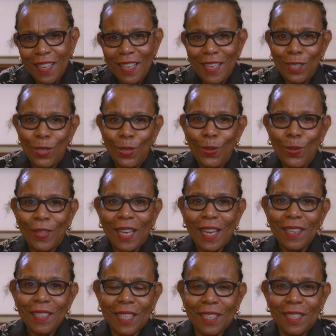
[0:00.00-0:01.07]
In
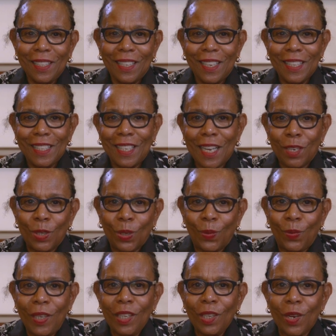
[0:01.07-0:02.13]
2000, Dr.
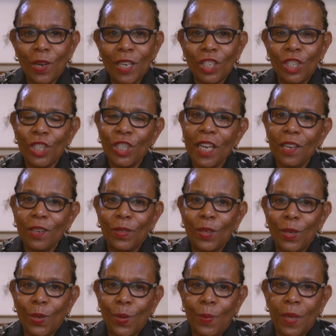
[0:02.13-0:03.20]
Greengard shared the
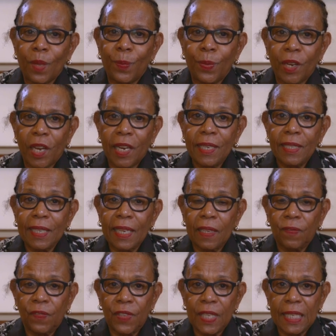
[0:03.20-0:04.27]
Nobel Prize
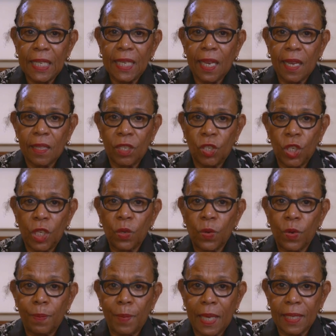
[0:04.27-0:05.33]
in Physiology
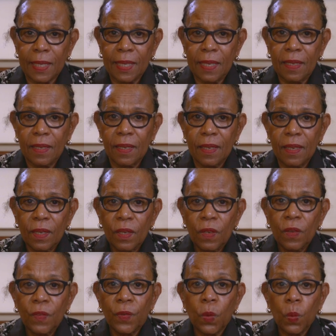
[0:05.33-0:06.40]
or Medicine
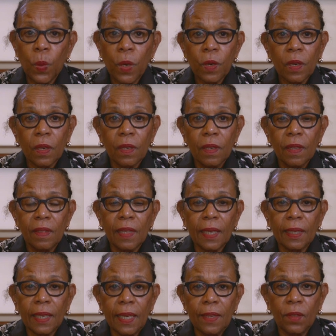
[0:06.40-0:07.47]
for work
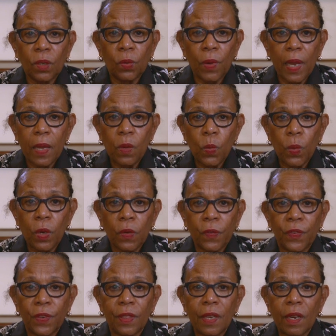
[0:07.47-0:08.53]
that laid the groundwork
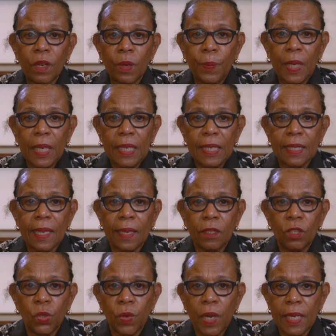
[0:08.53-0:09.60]
for therapies that
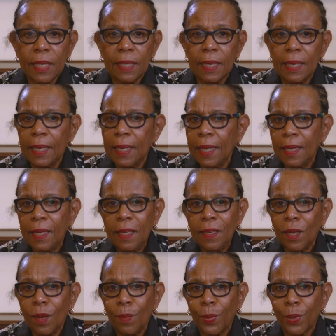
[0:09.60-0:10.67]
address any
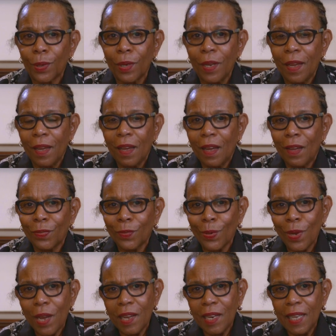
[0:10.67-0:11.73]
number of
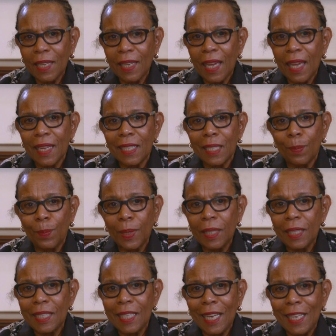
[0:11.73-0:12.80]
chronic and
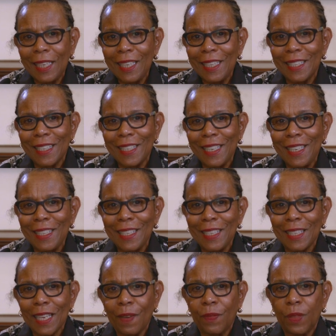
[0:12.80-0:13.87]
debilitating
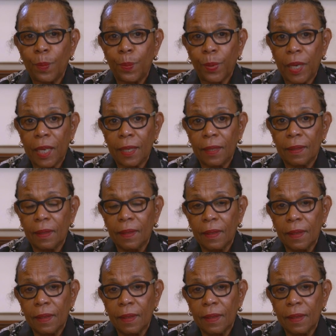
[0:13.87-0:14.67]
diseases of the brain,